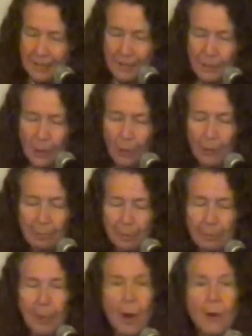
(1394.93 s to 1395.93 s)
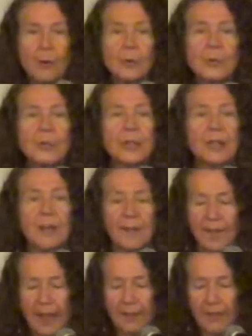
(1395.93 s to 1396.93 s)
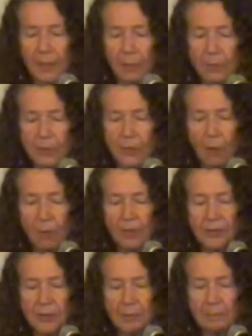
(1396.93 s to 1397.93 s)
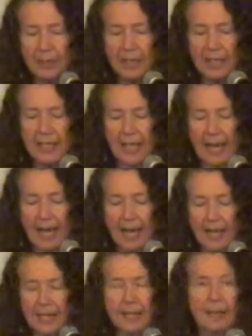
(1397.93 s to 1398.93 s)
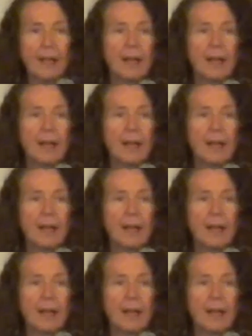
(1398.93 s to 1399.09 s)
So we proposed that there was going to be a